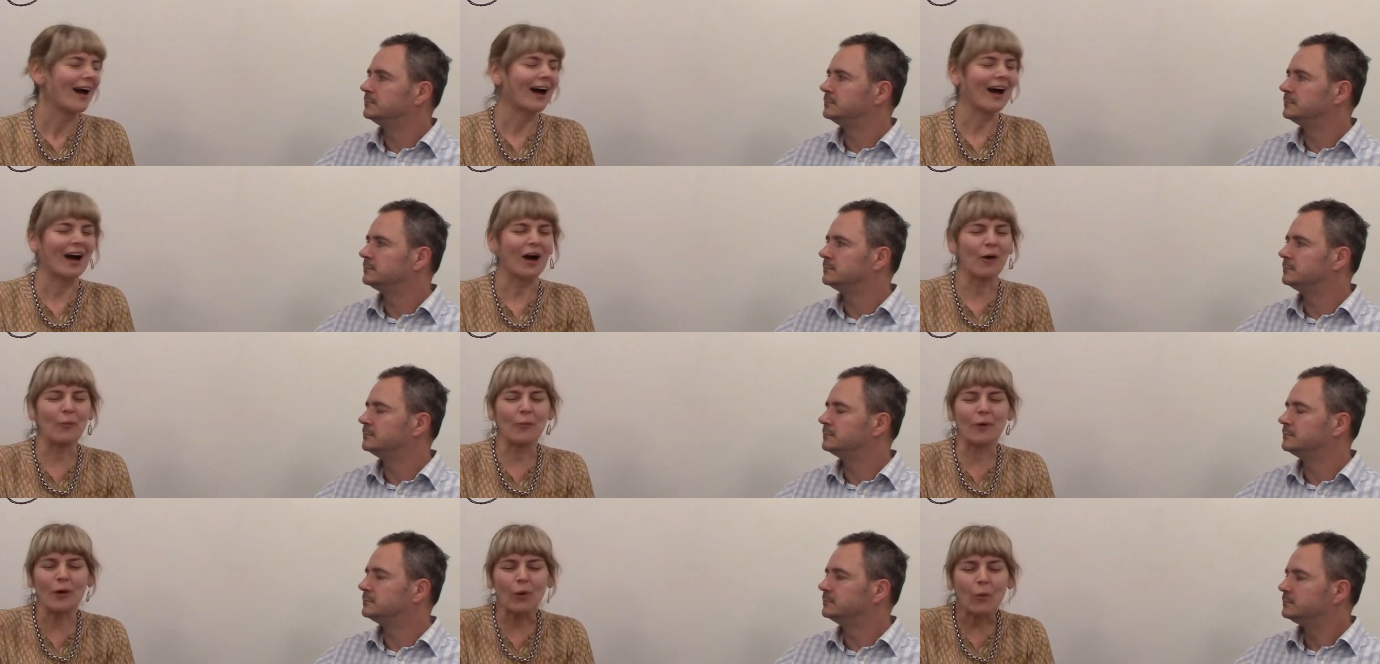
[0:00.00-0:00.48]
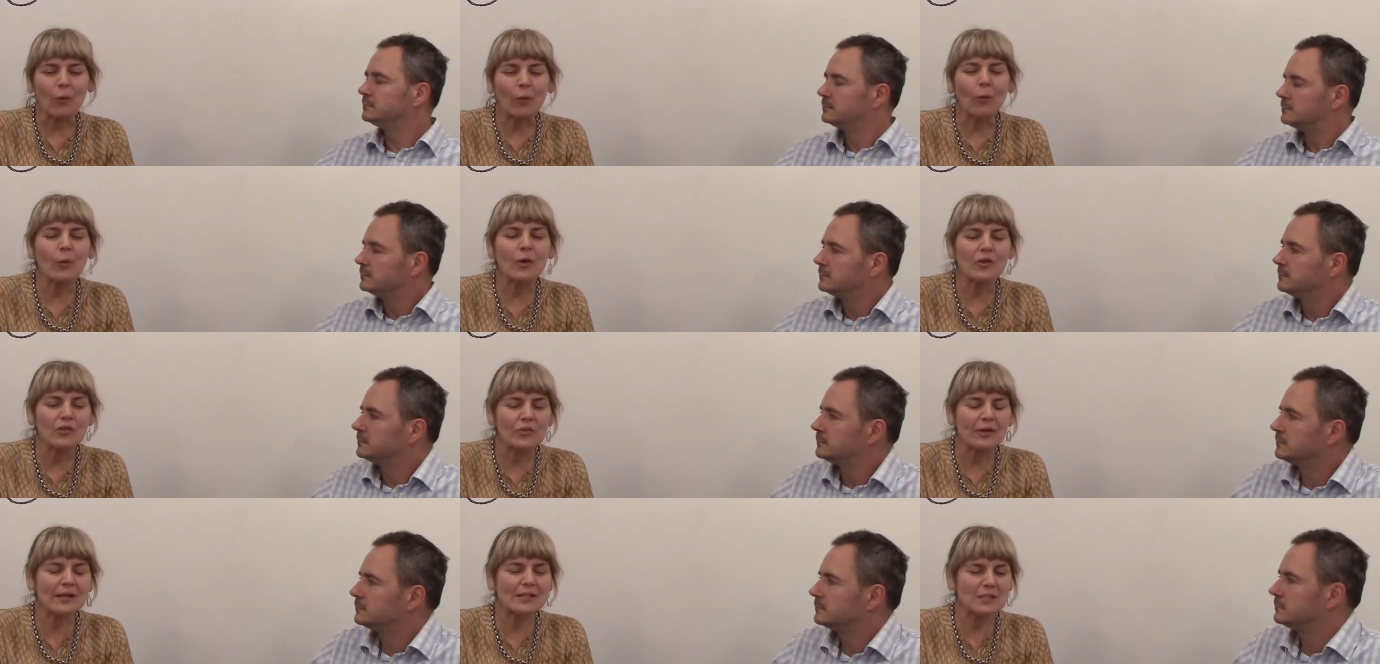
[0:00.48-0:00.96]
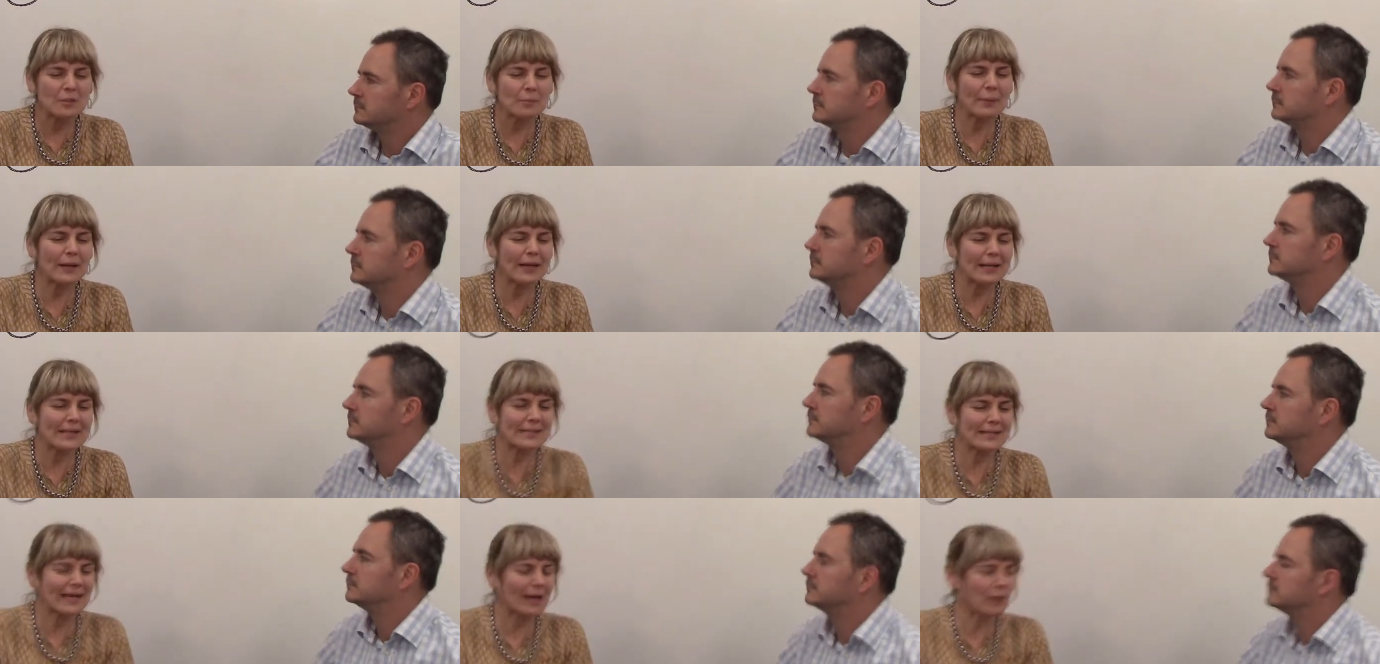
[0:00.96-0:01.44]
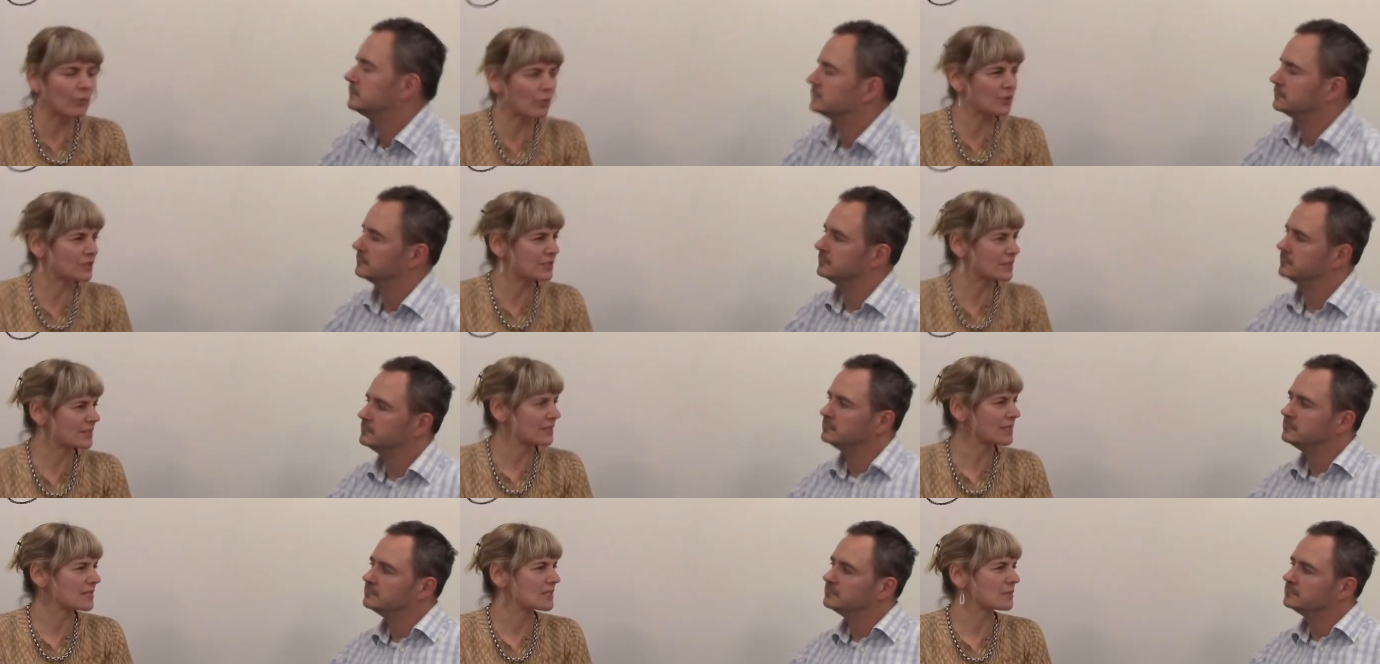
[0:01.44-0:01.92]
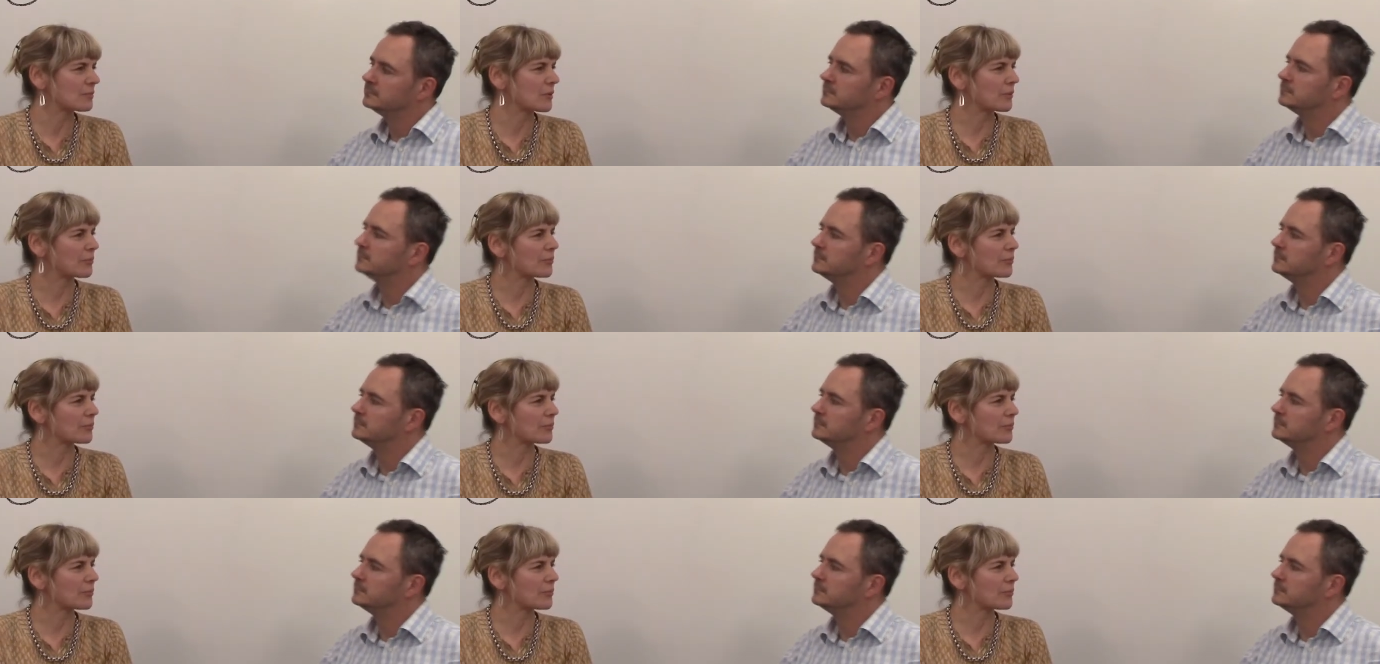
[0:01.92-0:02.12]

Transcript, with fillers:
Speaker 1: uh, we're always trying to pin down what it is to be